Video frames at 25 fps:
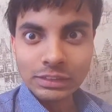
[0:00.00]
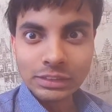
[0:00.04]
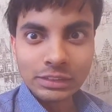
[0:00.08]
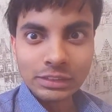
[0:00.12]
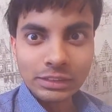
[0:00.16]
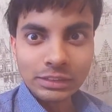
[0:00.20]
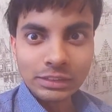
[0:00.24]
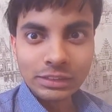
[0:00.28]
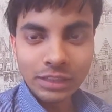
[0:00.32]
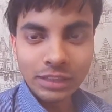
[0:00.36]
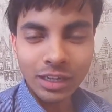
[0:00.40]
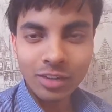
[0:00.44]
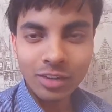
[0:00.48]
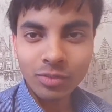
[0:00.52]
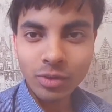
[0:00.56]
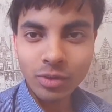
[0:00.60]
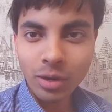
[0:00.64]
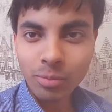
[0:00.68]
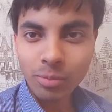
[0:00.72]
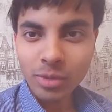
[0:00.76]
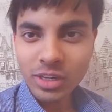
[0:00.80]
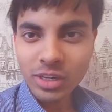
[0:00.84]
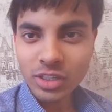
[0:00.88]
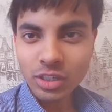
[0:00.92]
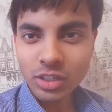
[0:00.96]
mm,
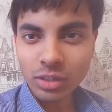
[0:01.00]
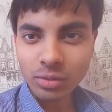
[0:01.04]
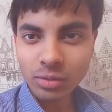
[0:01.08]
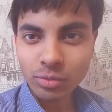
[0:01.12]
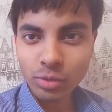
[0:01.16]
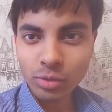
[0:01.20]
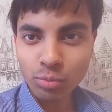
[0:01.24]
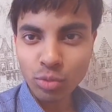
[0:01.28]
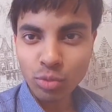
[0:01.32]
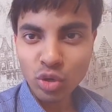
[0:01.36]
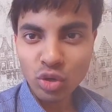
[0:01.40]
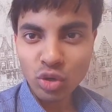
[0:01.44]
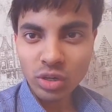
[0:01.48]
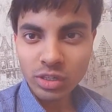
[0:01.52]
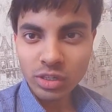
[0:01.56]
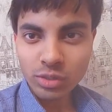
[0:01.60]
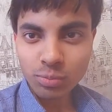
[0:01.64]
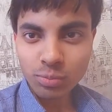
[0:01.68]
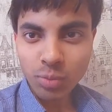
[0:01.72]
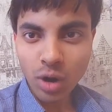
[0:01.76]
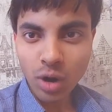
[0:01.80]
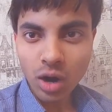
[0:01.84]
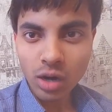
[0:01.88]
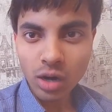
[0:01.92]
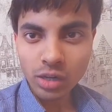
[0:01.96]
inflammation of the
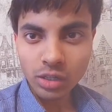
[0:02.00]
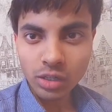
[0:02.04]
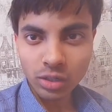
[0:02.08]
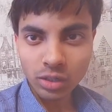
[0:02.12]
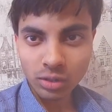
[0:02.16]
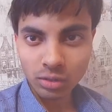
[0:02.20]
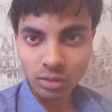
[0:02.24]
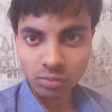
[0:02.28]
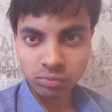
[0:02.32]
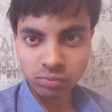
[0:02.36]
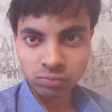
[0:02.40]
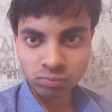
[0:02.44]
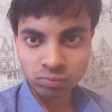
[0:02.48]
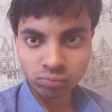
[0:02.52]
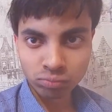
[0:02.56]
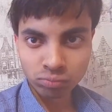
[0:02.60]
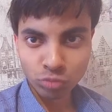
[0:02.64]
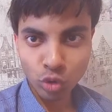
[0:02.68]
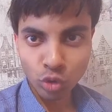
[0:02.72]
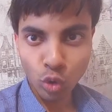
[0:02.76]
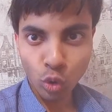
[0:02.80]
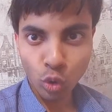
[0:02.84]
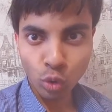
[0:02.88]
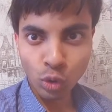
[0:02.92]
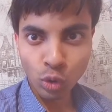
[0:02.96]
mucous part of
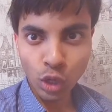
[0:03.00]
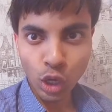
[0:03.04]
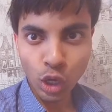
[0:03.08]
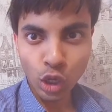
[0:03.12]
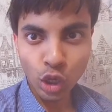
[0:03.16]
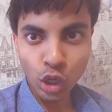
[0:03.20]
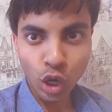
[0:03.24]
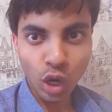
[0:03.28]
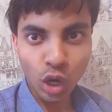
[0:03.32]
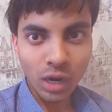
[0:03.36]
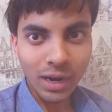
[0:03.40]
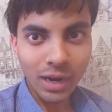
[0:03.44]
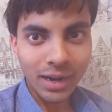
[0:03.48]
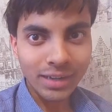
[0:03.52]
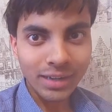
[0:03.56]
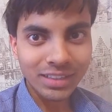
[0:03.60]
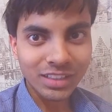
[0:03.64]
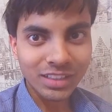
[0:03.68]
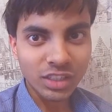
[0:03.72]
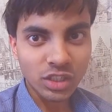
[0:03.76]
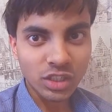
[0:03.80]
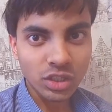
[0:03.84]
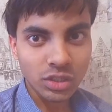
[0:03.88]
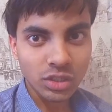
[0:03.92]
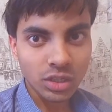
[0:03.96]
colon or
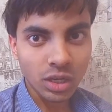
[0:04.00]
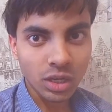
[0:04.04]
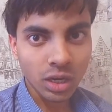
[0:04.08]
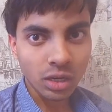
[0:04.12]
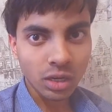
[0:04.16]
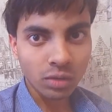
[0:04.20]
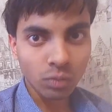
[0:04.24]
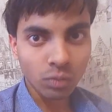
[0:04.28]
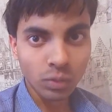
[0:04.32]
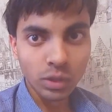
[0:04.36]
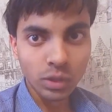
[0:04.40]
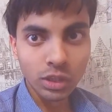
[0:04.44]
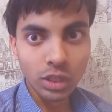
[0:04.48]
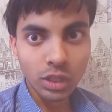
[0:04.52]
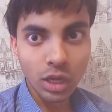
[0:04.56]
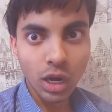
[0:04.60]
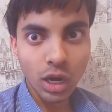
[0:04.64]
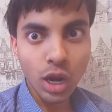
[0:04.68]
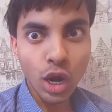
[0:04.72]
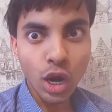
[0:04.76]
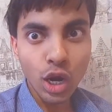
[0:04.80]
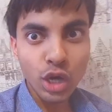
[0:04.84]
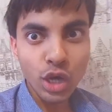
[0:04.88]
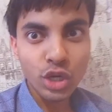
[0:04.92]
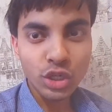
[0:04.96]
large intestine with
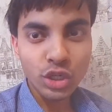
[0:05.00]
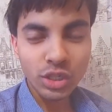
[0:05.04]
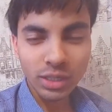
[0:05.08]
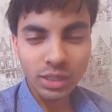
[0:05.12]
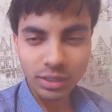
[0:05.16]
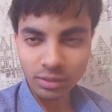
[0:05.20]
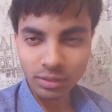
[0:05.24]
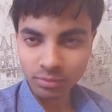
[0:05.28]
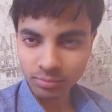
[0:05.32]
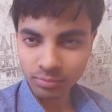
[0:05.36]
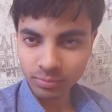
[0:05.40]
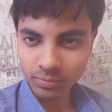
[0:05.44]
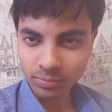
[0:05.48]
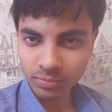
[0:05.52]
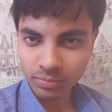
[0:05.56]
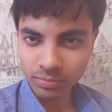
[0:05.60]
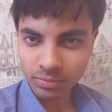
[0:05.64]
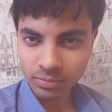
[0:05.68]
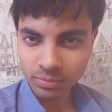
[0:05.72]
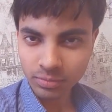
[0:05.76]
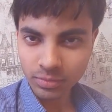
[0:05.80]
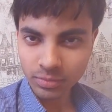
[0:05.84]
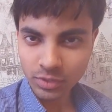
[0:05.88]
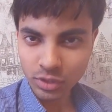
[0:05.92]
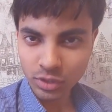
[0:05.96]
allergy
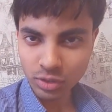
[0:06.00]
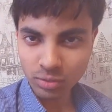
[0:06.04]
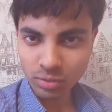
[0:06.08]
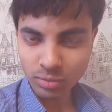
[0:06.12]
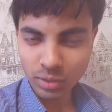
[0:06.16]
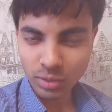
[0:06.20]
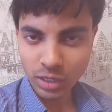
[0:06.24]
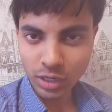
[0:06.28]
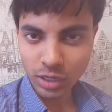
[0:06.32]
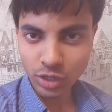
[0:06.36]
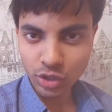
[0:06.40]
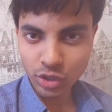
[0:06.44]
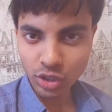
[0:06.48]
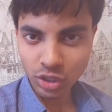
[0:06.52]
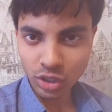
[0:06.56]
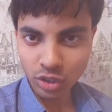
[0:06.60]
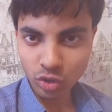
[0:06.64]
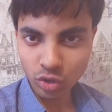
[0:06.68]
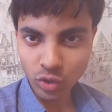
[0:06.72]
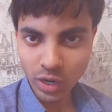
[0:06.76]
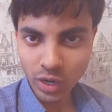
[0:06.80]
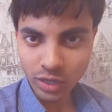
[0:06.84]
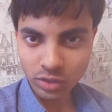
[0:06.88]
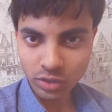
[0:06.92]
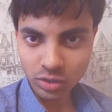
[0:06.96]
severe
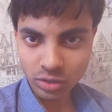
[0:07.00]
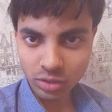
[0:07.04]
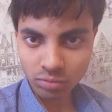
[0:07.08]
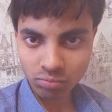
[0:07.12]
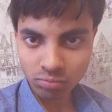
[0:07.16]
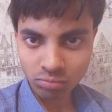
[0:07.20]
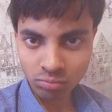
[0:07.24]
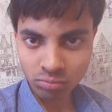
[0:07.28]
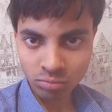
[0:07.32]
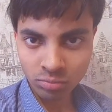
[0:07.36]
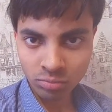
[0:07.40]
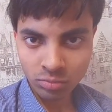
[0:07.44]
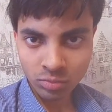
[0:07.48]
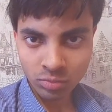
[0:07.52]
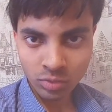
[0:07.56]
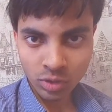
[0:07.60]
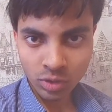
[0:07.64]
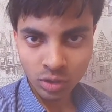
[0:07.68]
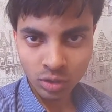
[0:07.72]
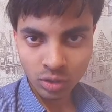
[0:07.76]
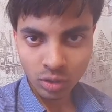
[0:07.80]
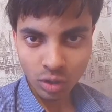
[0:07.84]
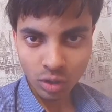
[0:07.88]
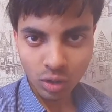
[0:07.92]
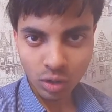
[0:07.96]
allergic reaction
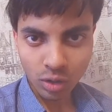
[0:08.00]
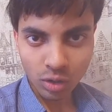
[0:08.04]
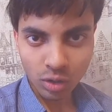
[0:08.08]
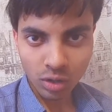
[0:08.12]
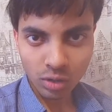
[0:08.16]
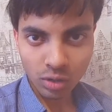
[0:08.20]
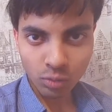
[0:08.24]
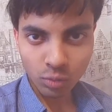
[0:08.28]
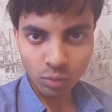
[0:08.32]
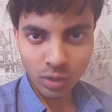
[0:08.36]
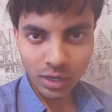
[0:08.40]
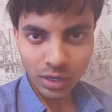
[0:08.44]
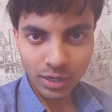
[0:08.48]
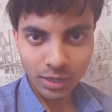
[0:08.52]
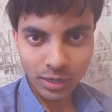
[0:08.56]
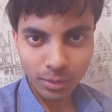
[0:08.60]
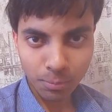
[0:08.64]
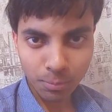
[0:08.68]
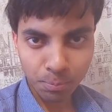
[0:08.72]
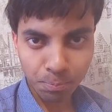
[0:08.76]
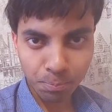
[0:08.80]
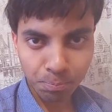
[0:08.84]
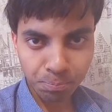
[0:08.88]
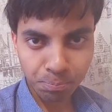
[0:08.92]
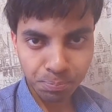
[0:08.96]
or
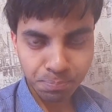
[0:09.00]
while